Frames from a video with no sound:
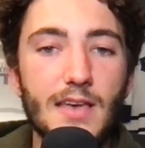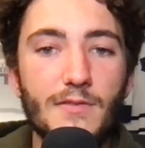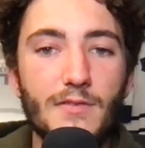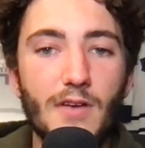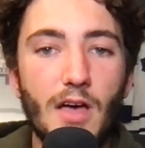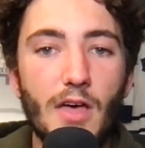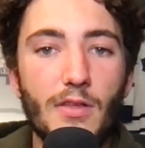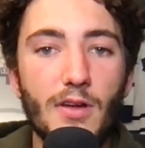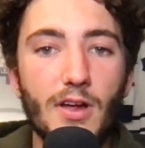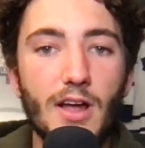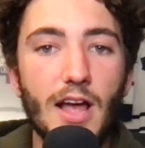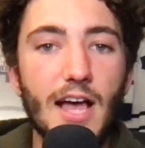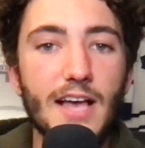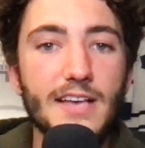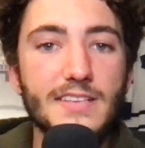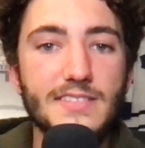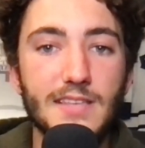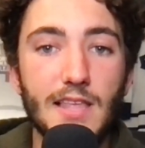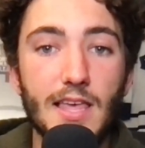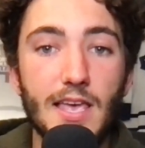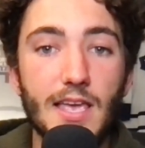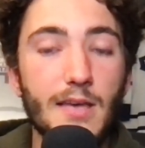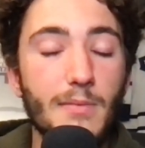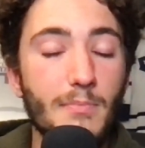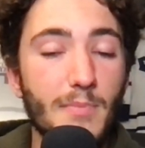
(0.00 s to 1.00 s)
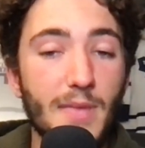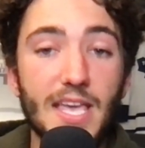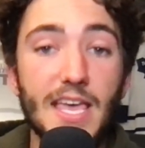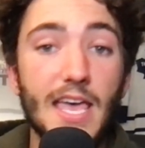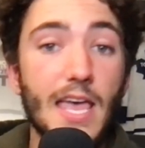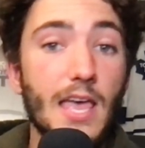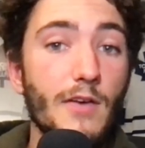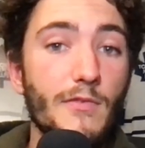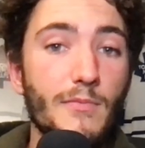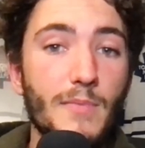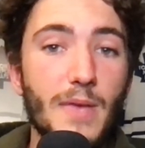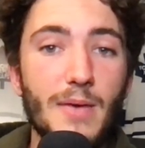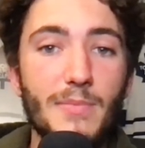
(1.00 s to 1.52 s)
if other guys like
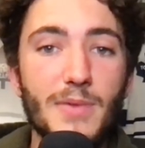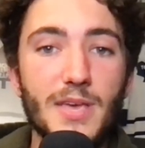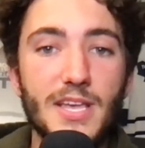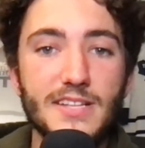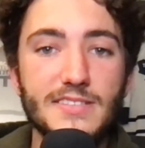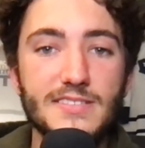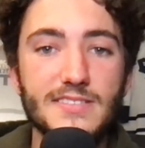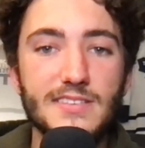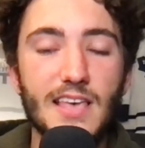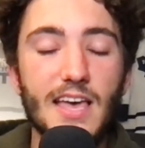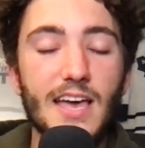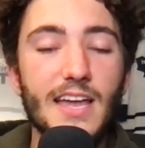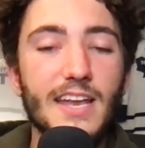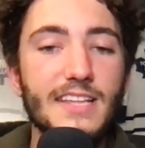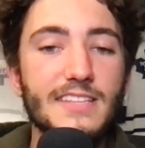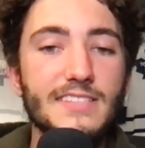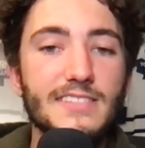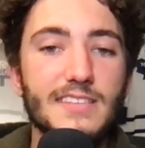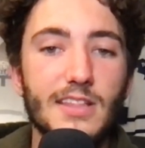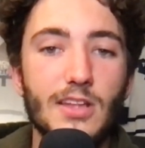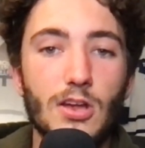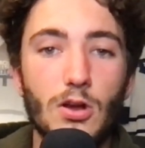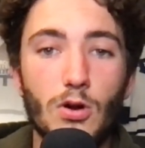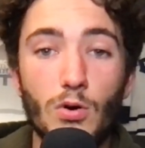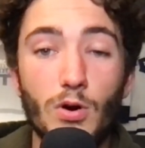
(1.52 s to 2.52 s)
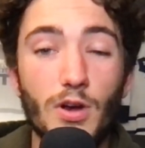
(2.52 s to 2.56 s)
Mikheyev maybe can slide into there,